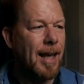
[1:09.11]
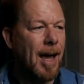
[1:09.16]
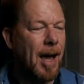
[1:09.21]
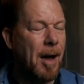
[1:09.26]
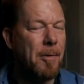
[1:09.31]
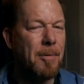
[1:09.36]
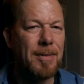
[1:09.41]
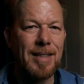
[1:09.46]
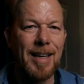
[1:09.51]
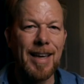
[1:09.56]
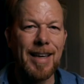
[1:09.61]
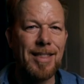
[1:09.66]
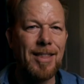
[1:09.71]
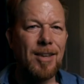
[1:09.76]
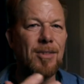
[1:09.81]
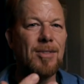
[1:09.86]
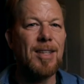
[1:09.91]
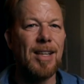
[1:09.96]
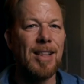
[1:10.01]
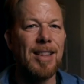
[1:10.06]
I was like,
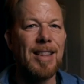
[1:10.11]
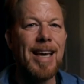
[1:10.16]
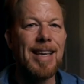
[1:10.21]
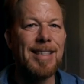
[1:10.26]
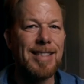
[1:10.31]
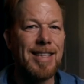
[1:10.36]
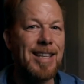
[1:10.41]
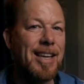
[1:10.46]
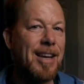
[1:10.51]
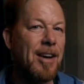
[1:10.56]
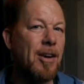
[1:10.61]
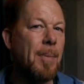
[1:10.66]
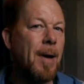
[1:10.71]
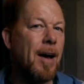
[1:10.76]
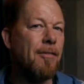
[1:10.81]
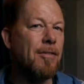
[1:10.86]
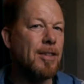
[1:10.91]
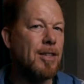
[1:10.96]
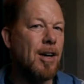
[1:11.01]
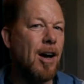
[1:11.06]
there's a lesson here
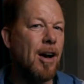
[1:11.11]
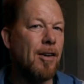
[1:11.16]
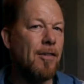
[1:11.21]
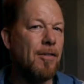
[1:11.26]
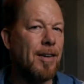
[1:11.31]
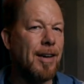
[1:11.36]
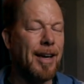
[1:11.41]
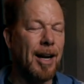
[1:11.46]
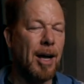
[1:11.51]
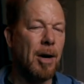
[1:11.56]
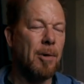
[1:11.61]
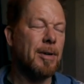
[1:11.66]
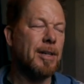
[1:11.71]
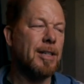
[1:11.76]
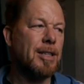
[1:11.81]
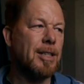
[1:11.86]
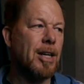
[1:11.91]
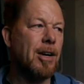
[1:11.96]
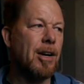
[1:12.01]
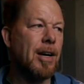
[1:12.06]
about photography and I wanna
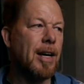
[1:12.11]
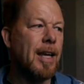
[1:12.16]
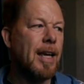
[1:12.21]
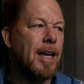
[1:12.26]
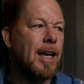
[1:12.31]
share it.